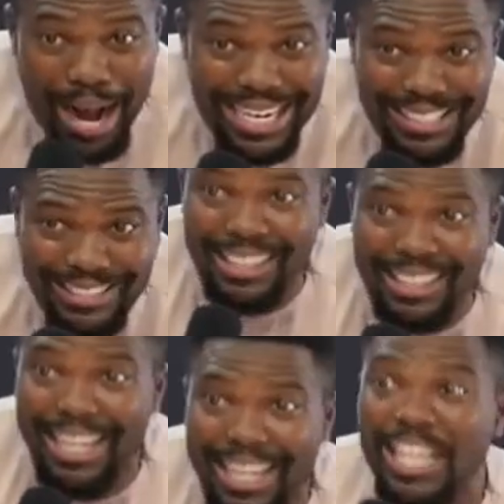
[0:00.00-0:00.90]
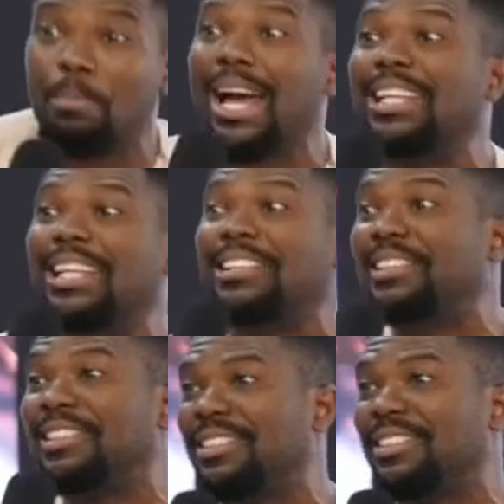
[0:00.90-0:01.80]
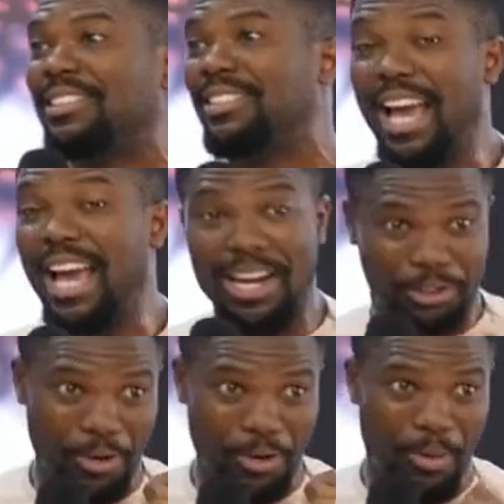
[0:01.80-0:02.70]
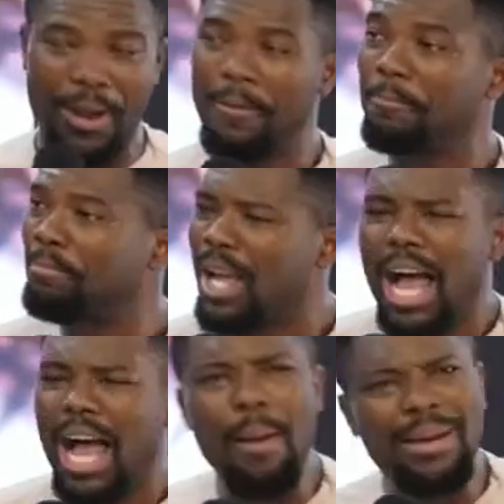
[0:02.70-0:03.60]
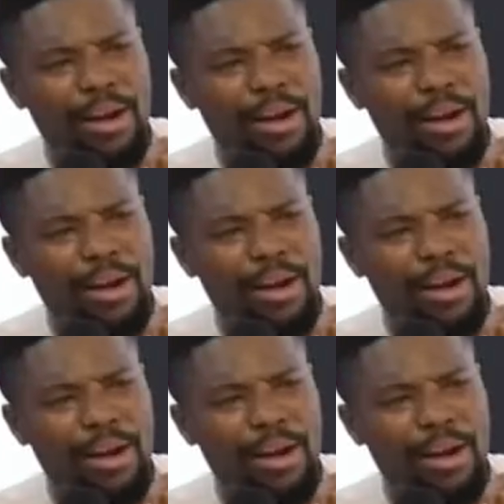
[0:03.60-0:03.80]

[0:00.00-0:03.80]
greatest act of pride is prayerlessness. And I'll